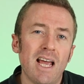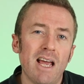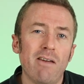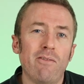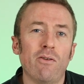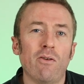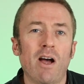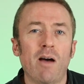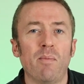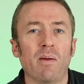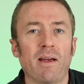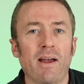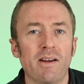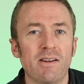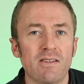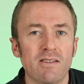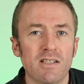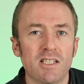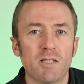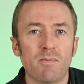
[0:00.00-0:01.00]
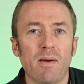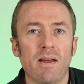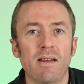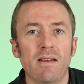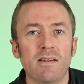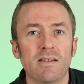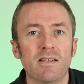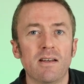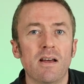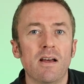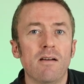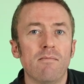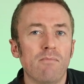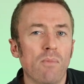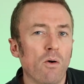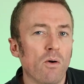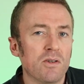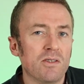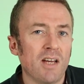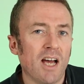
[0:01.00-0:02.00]
if your application spends
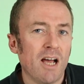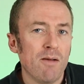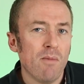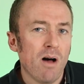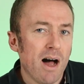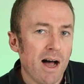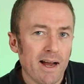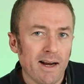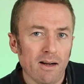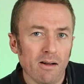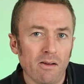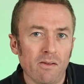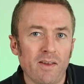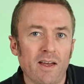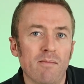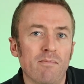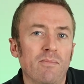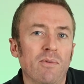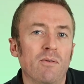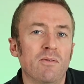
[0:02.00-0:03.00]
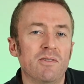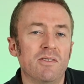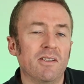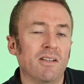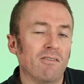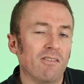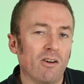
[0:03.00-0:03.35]
more time idle than processing